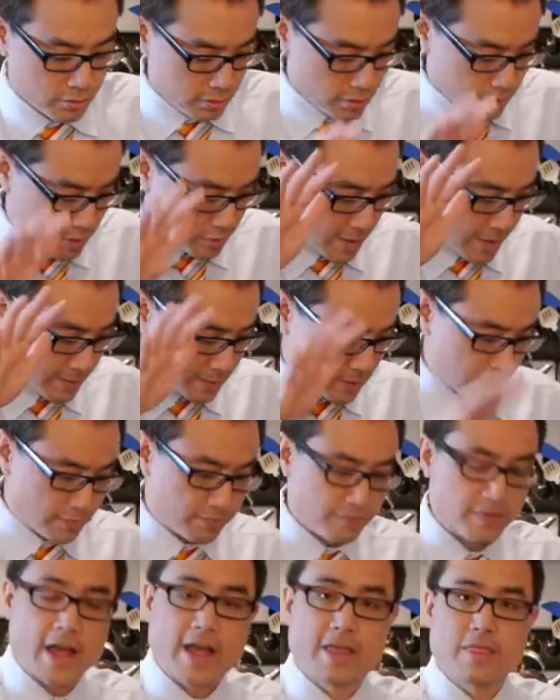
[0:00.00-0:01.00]
straps to
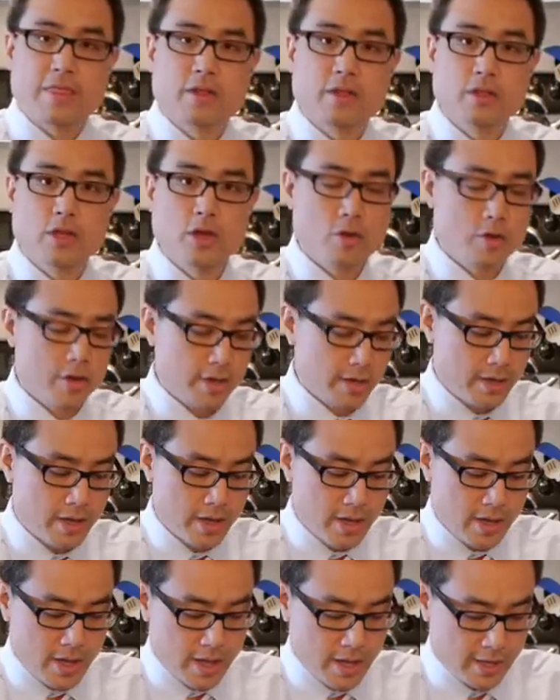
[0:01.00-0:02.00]
flatten the load
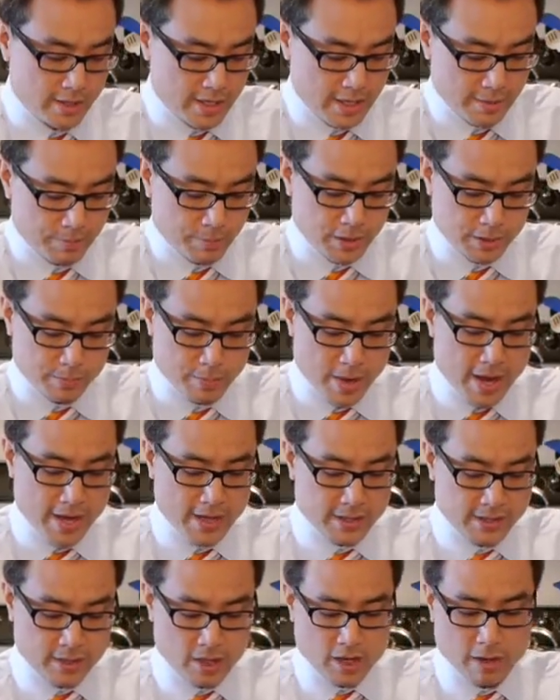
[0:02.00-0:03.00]
and keep this
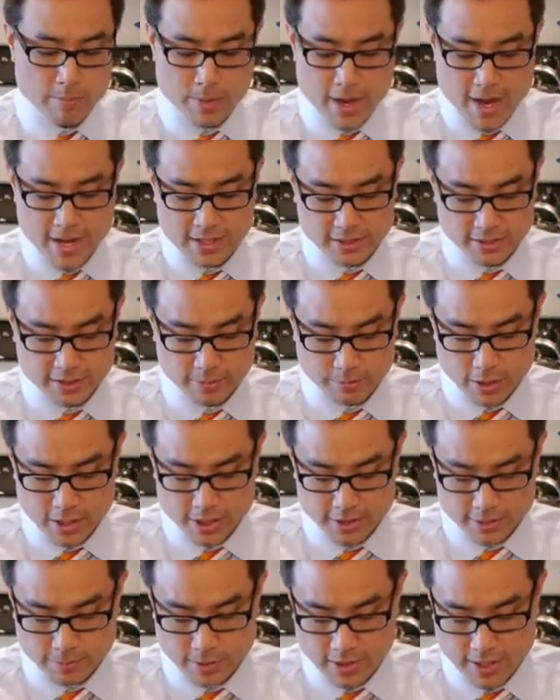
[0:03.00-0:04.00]
bag as compact as it
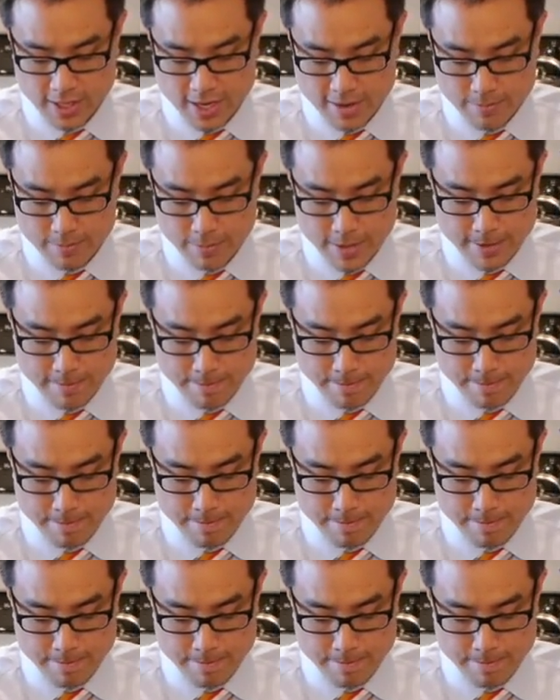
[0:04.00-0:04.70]
possibly can be.